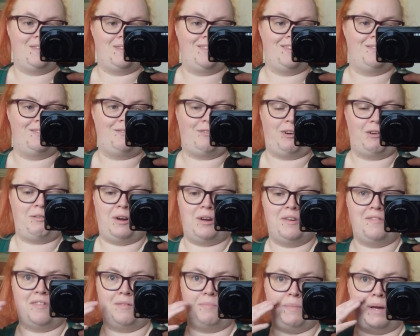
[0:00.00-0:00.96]
to
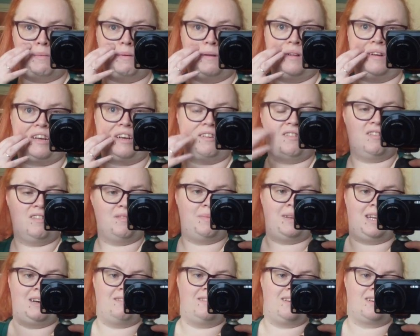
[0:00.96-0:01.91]
throw over, maybe like if I've
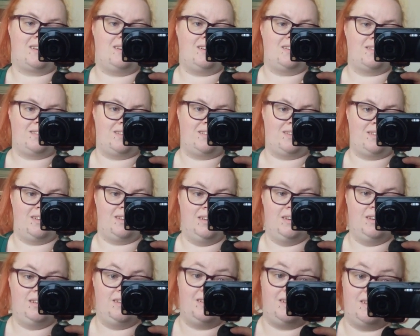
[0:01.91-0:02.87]
been out in the garden
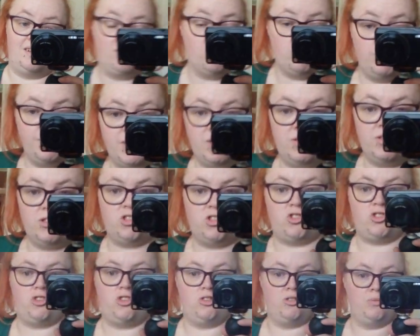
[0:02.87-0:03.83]
in a swimming
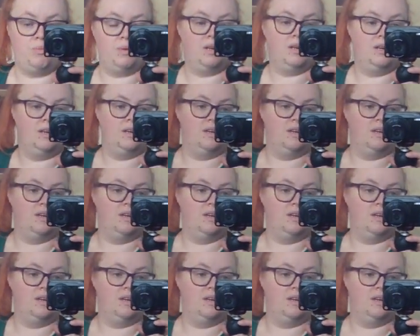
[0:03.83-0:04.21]
costume,